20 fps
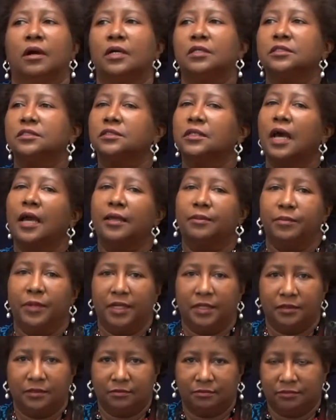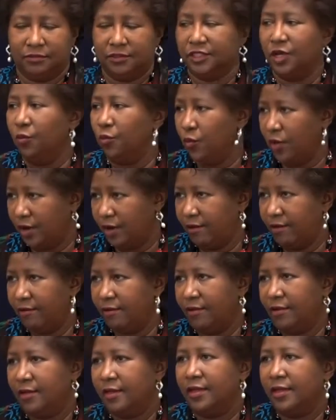assignment somewhere,